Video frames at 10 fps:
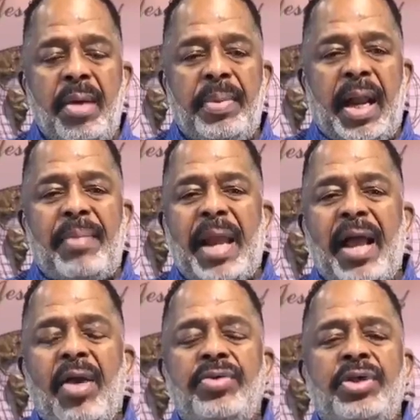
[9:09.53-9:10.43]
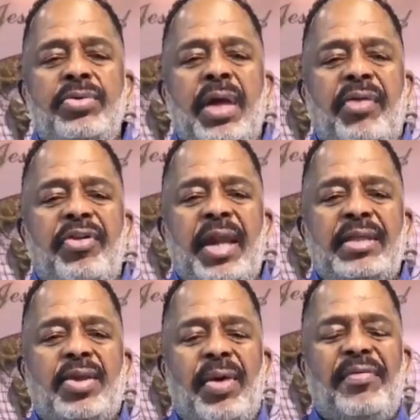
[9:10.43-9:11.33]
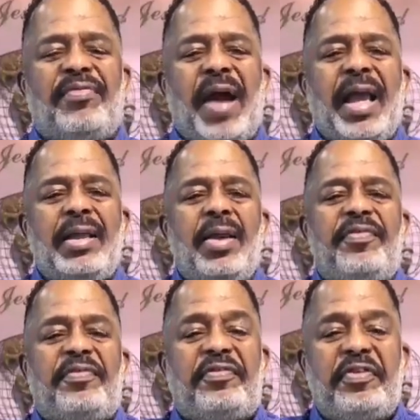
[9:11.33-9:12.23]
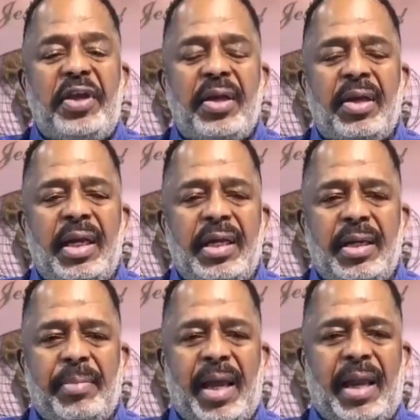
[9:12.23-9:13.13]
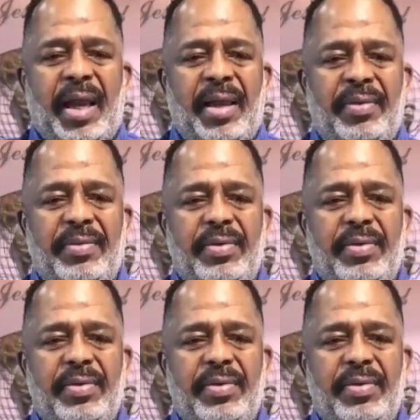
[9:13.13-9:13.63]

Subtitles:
But I'm not going to do nothing that's going to invite fear into my life.